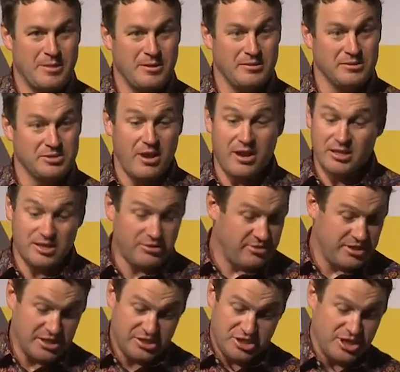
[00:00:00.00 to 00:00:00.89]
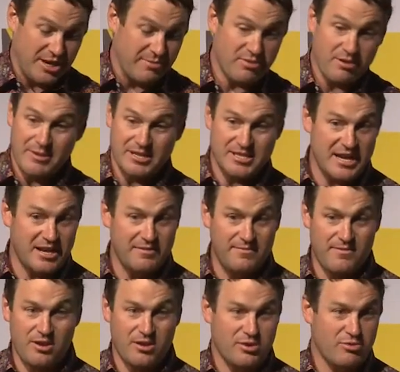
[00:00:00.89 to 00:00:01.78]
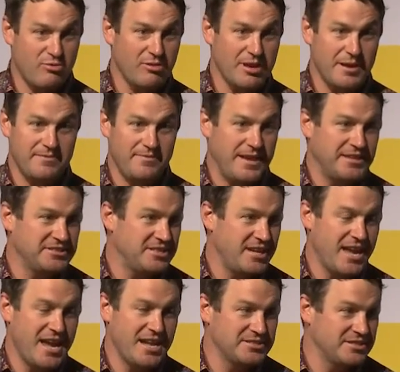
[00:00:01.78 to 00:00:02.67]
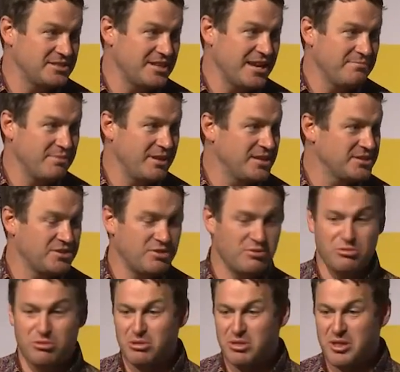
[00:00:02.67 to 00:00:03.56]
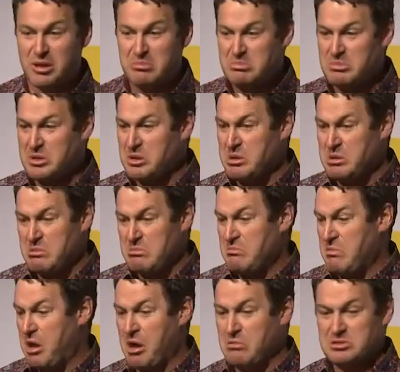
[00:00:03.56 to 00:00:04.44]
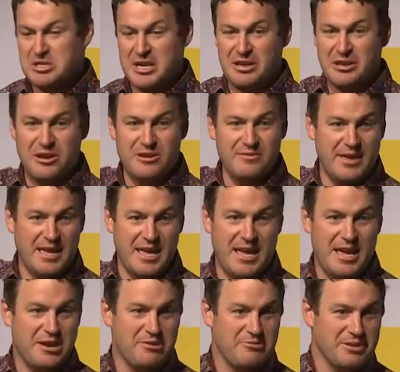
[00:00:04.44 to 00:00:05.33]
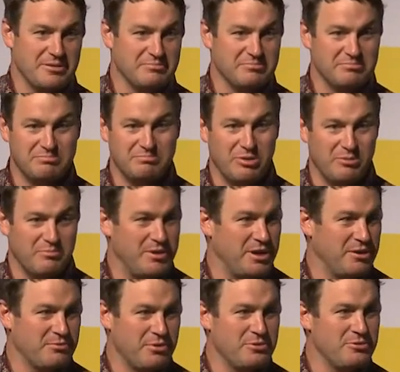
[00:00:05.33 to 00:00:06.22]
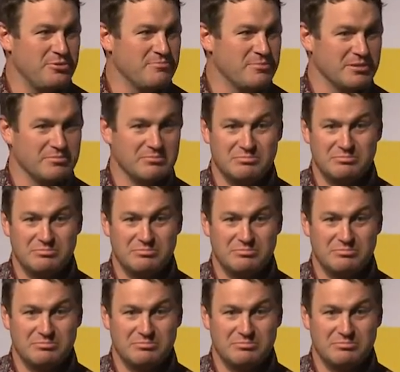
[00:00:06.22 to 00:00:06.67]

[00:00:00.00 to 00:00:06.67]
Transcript: So I can literally just jump on my telephone and call up Fancy Hands and say, please call the hotel over here and book me a room and